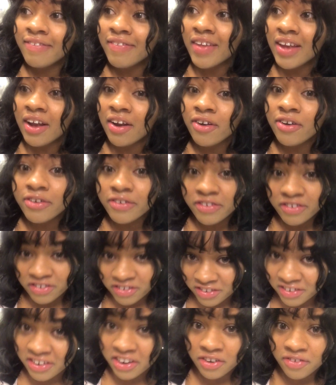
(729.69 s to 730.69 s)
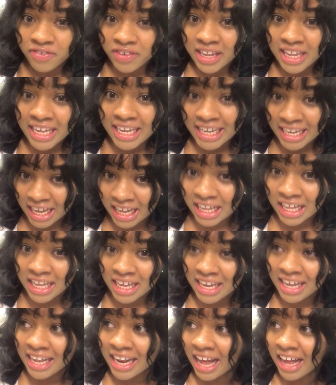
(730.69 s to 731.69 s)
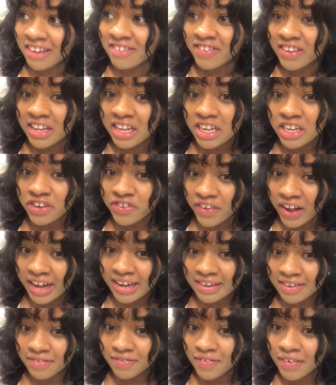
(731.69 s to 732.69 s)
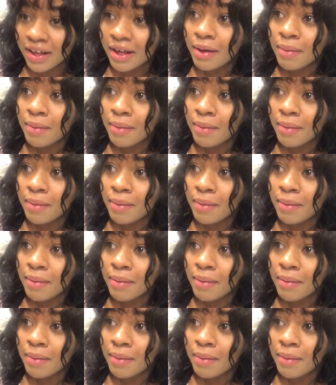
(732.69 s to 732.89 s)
they are generally young and actually attractive.